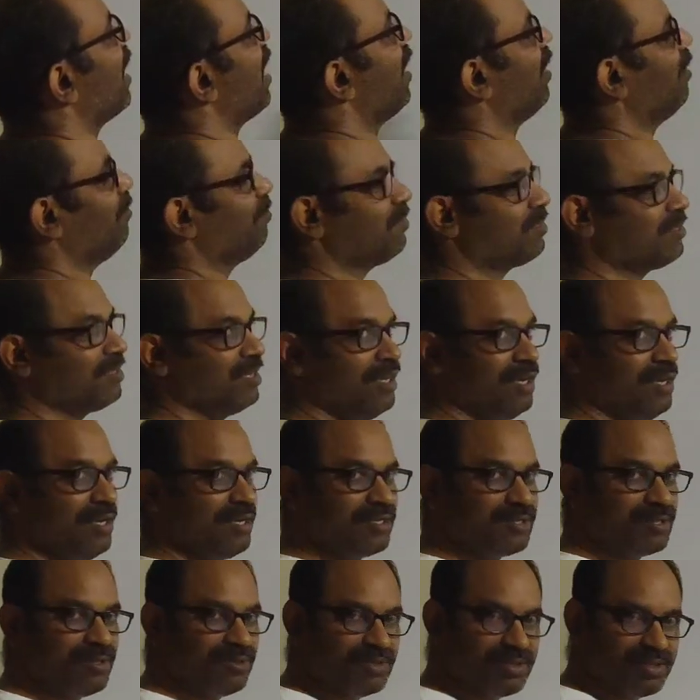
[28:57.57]
times.
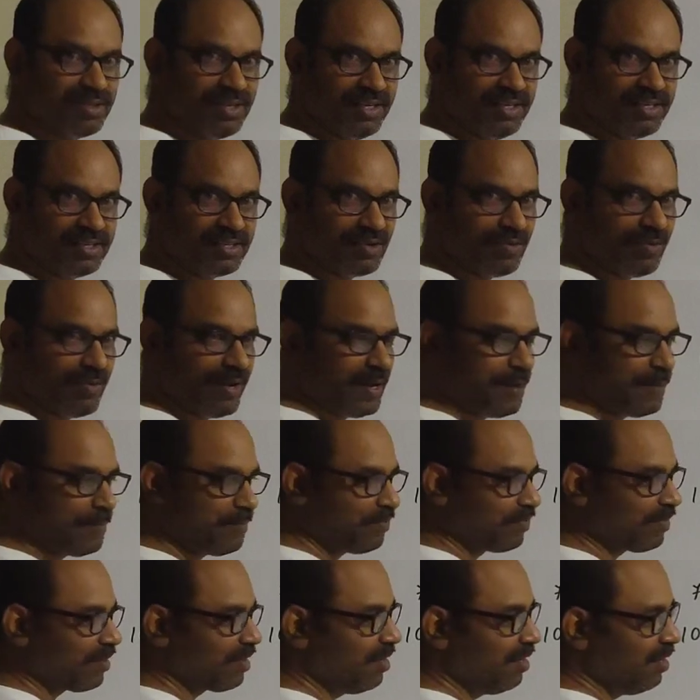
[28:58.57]
So 3 square.
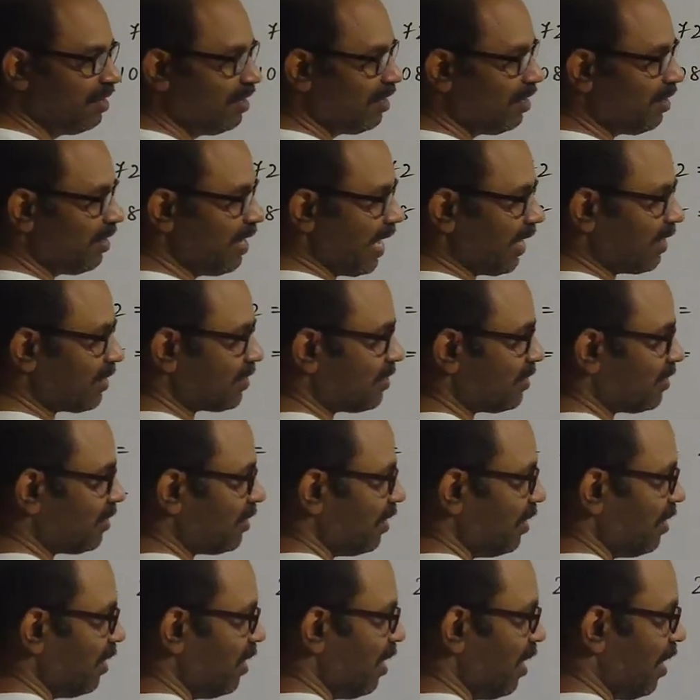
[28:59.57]
Next,
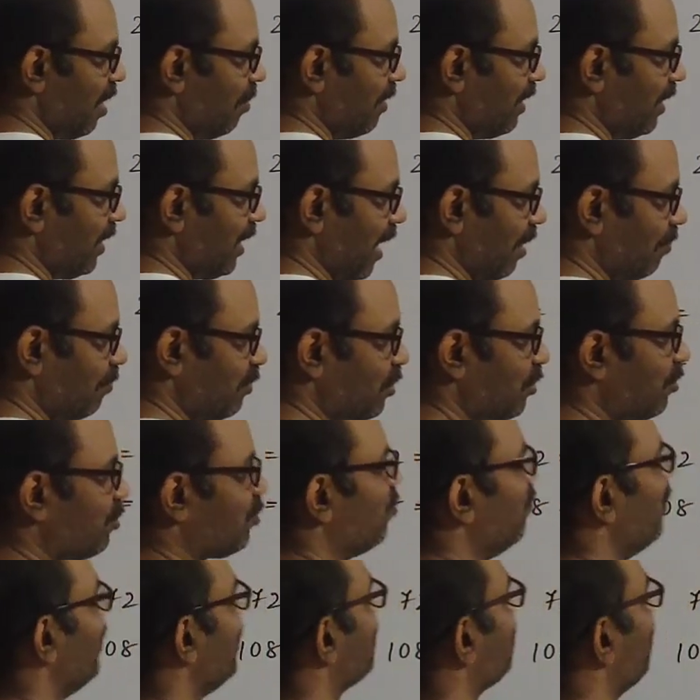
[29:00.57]
how many times
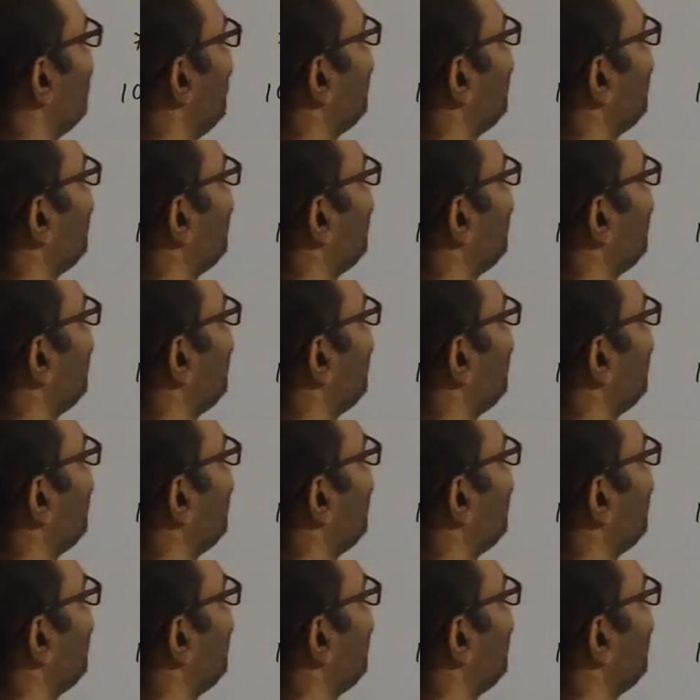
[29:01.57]
2 is